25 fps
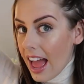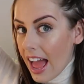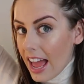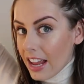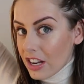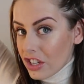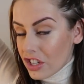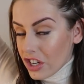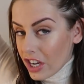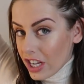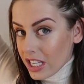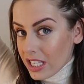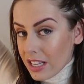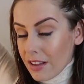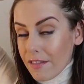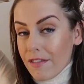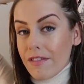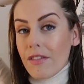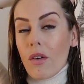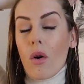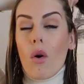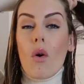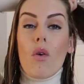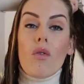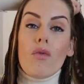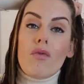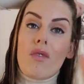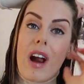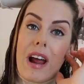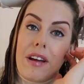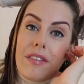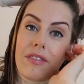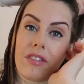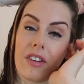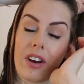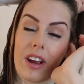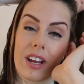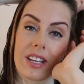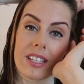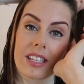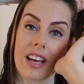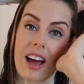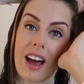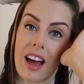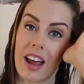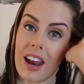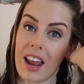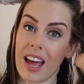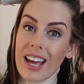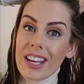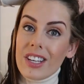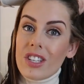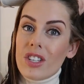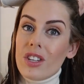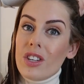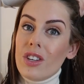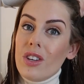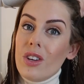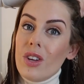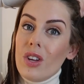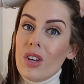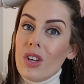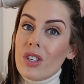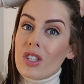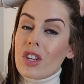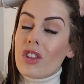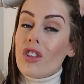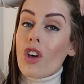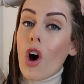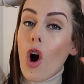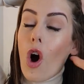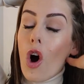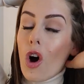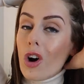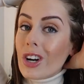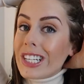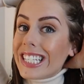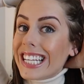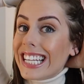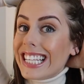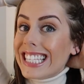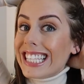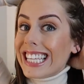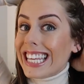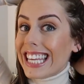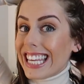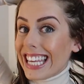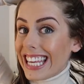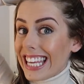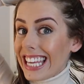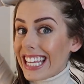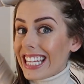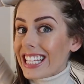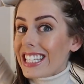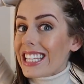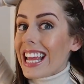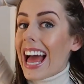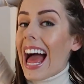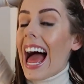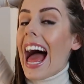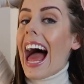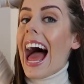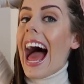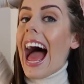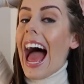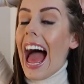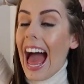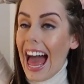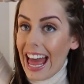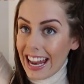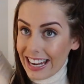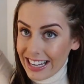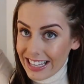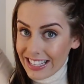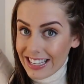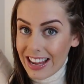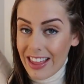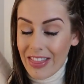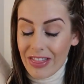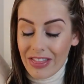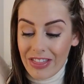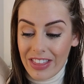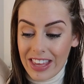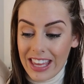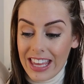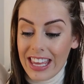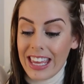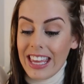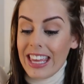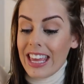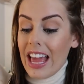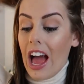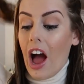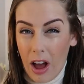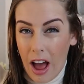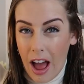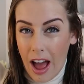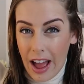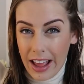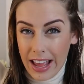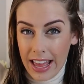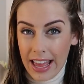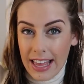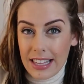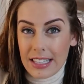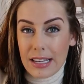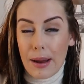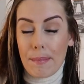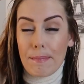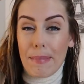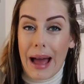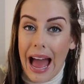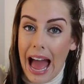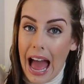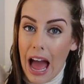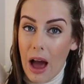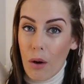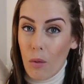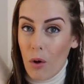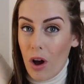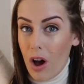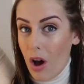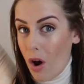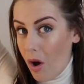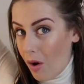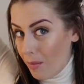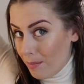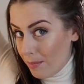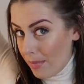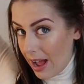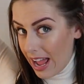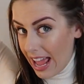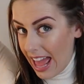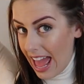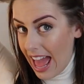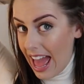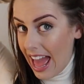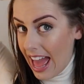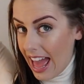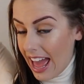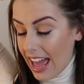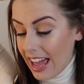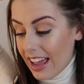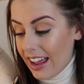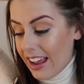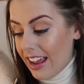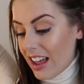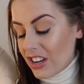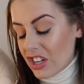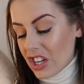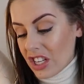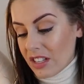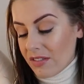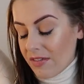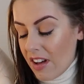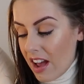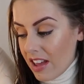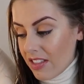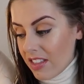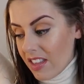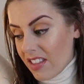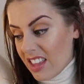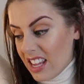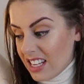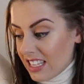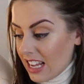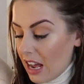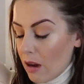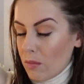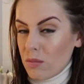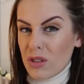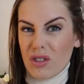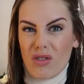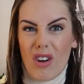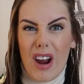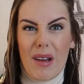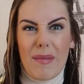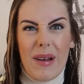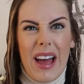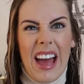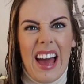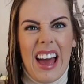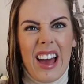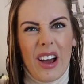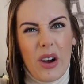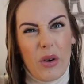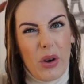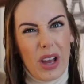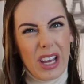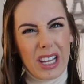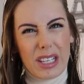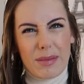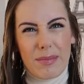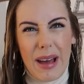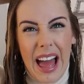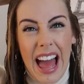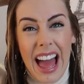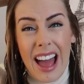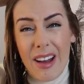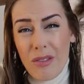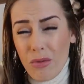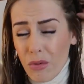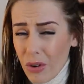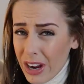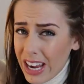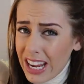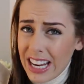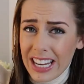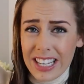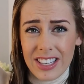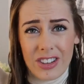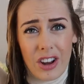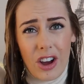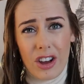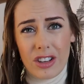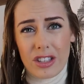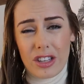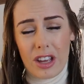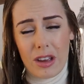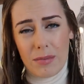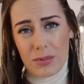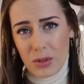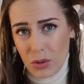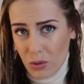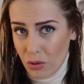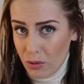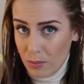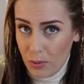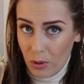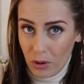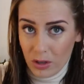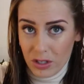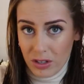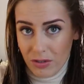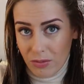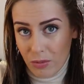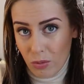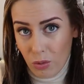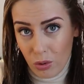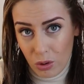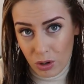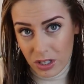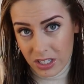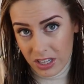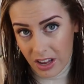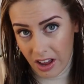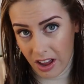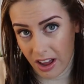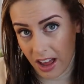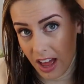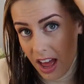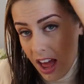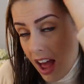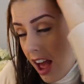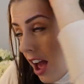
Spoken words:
And just for reference, I like to use the hottest heat and the highest power on my hair. I just find that this helps dry my hair quick, because my hair really does absorb lots of water.